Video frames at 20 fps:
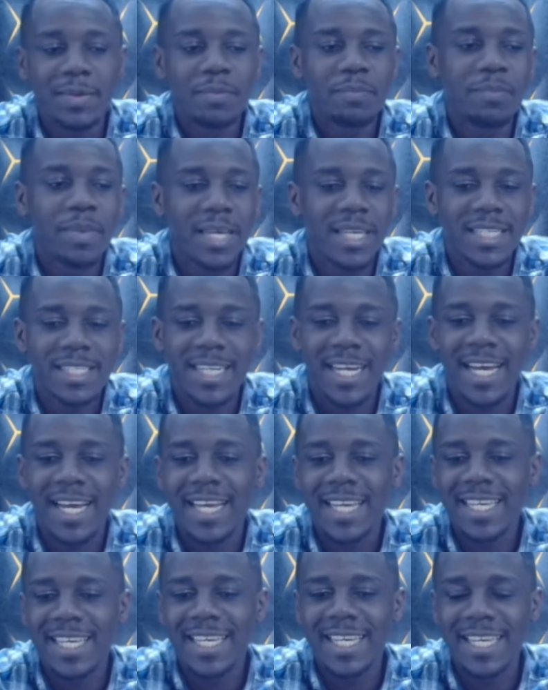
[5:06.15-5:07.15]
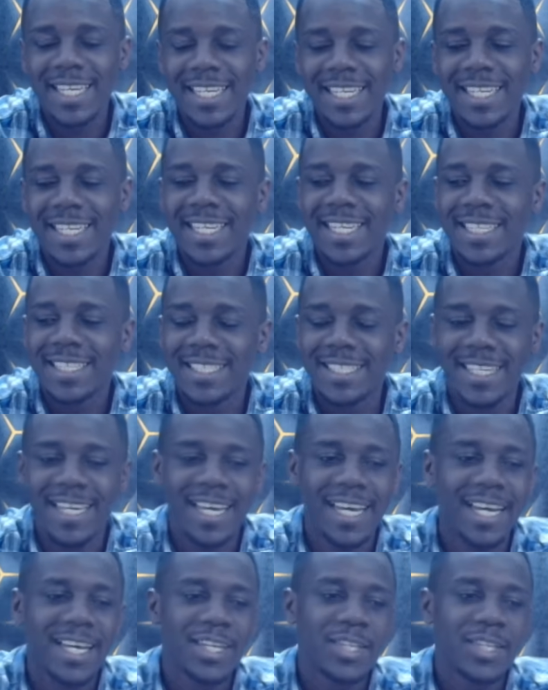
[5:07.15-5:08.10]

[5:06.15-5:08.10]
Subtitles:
beta in there.